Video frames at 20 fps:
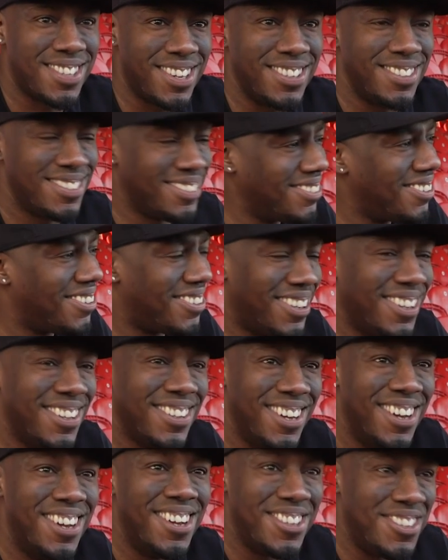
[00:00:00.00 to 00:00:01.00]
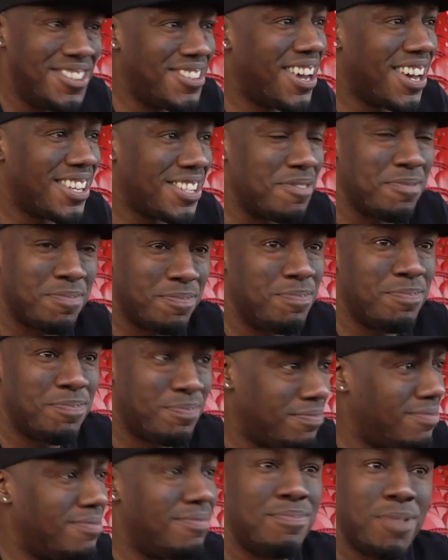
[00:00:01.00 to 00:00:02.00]
Like, all right, you guys have
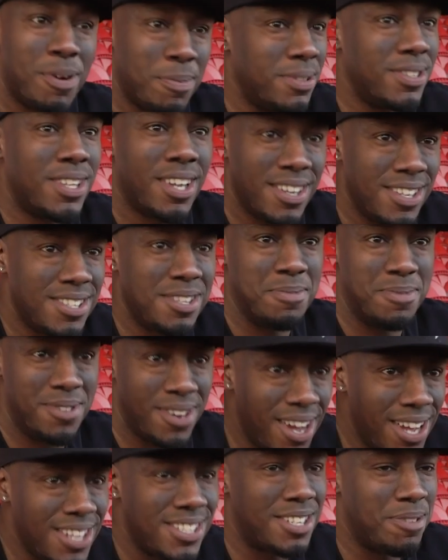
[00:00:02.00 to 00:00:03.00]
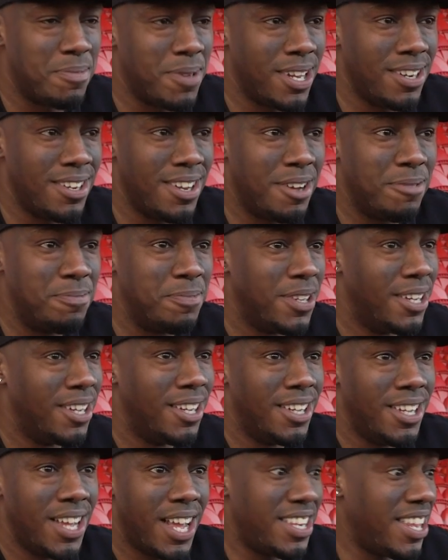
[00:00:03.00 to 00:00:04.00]
proper done this something nicely, man.
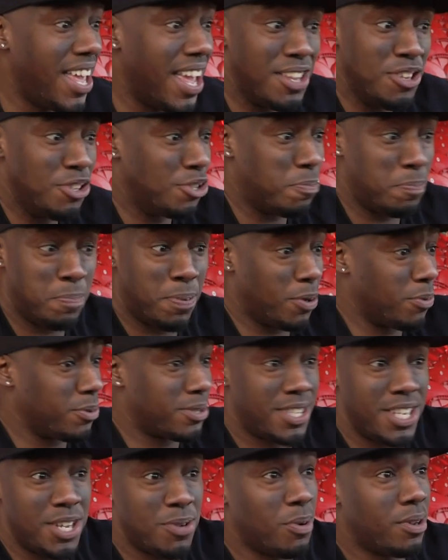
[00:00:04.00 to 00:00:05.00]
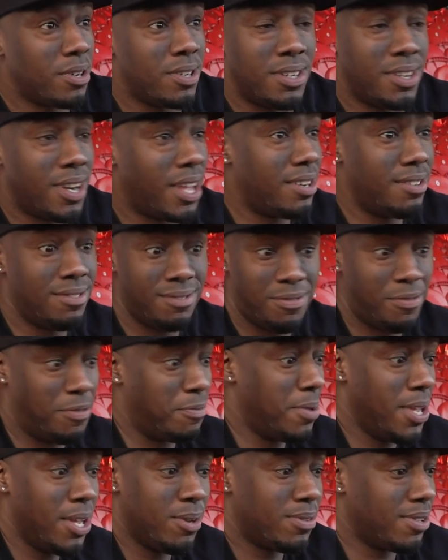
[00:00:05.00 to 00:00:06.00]
And yeah, you just pick what seat you want, and for
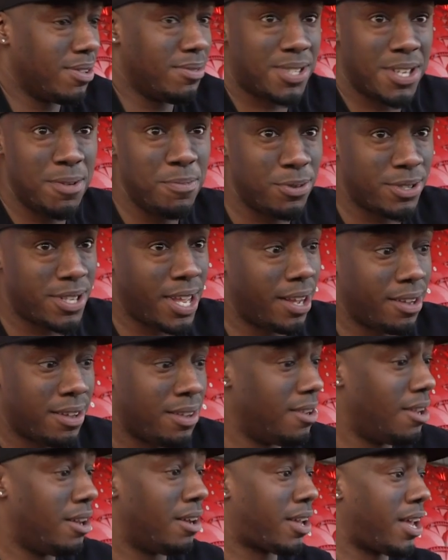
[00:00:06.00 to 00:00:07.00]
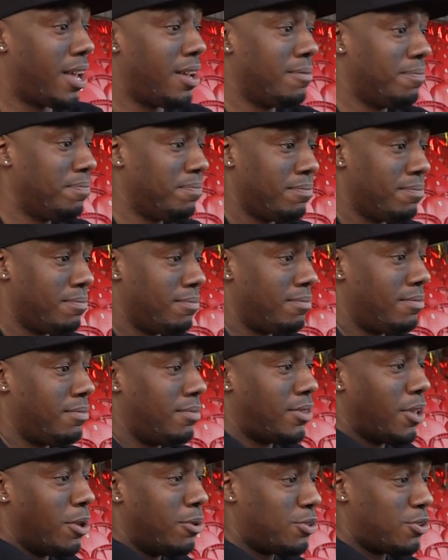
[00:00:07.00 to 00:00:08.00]
me it was simple. It's like, okay,
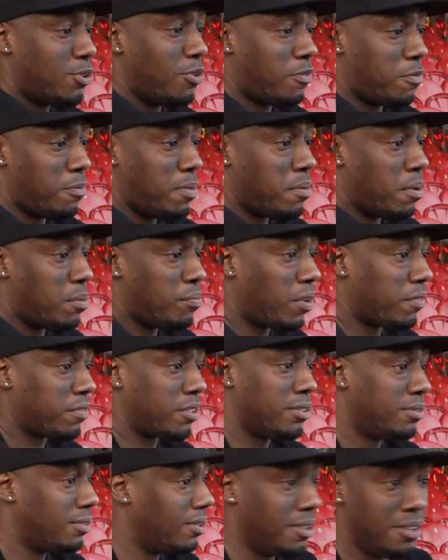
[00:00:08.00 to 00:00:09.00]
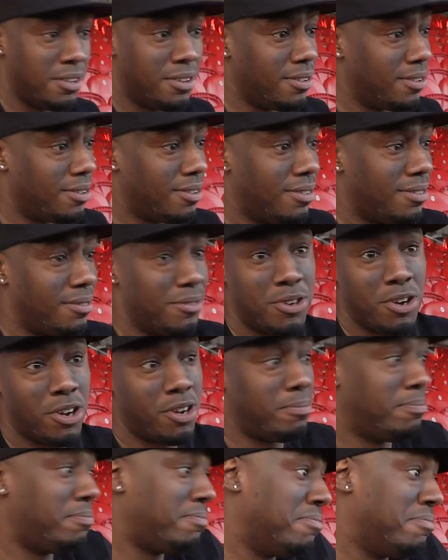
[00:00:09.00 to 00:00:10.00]
those two for me and my brother, got
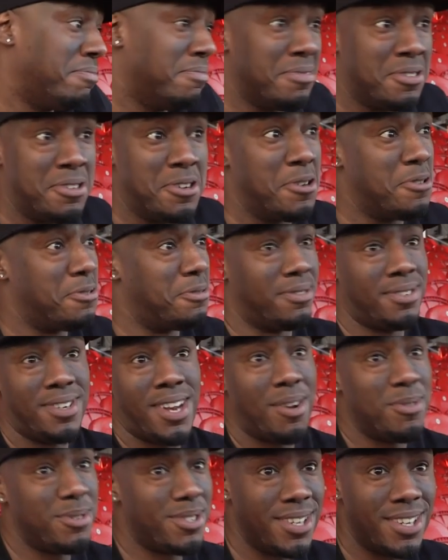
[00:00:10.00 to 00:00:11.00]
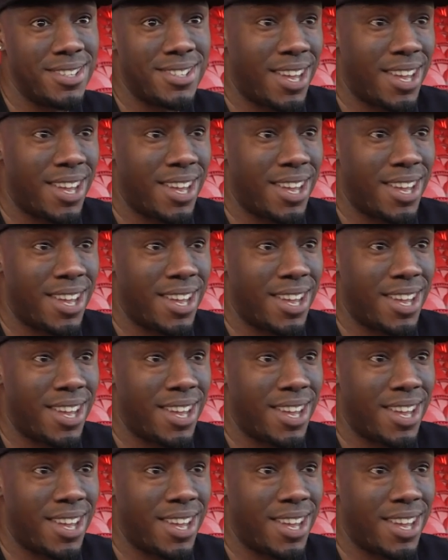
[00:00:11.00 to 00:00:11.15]
them, cool, and that was it.